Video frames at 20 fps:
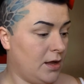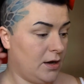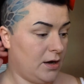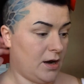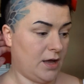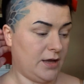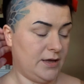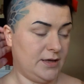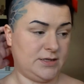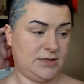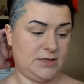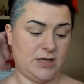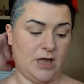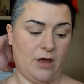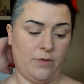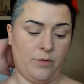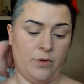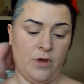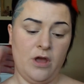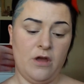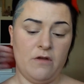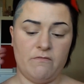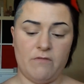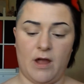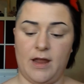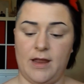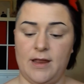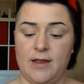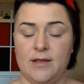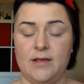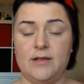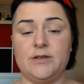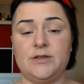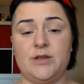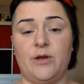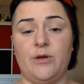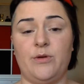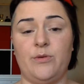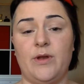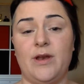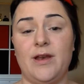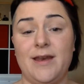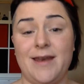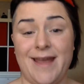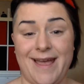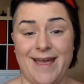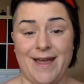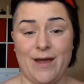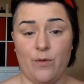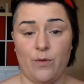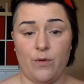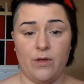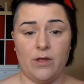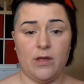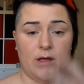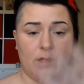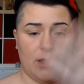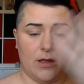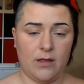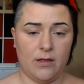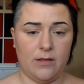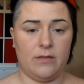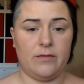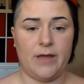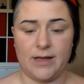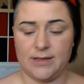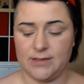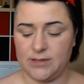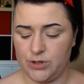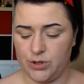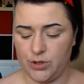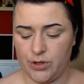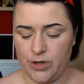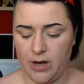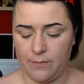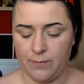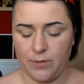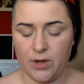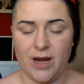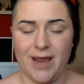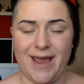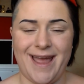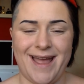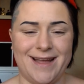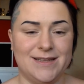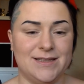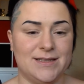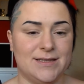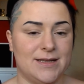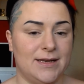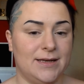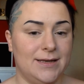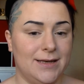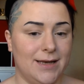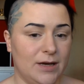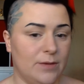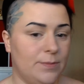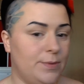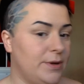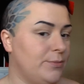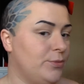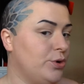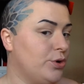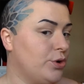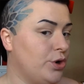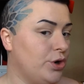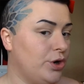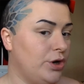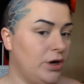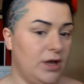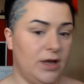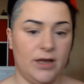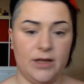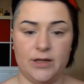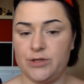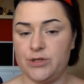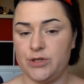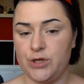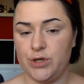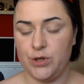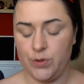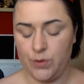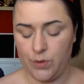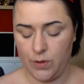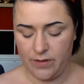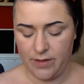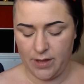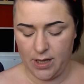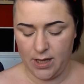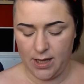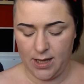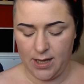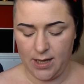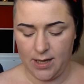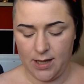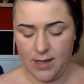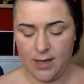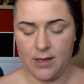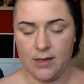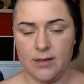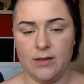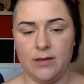Like so. Right, so now that's done, I'm going to add a little bit more colour to the